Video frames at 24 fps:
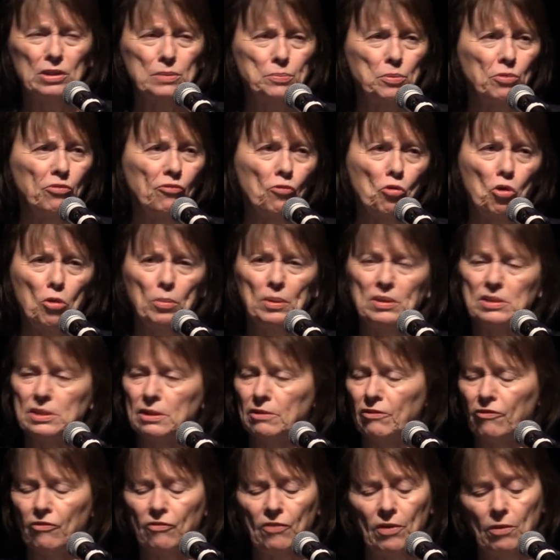as
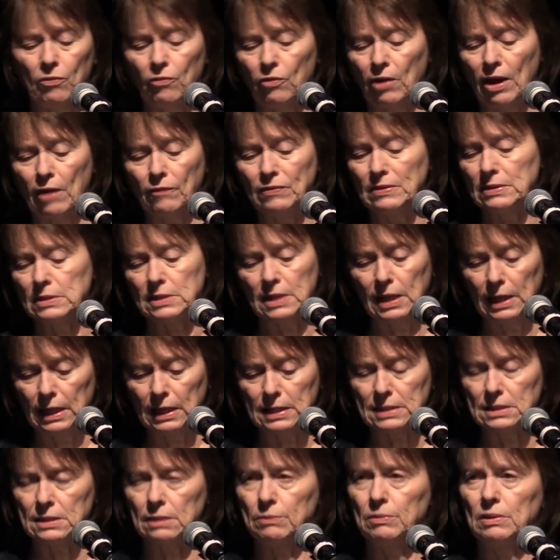performative, for heaven's
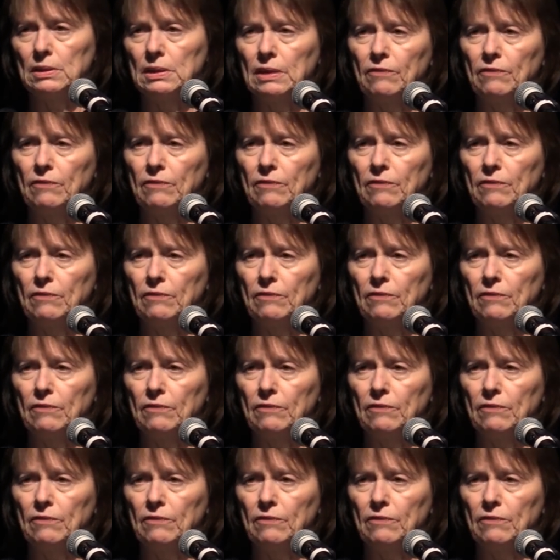sakes, I mean,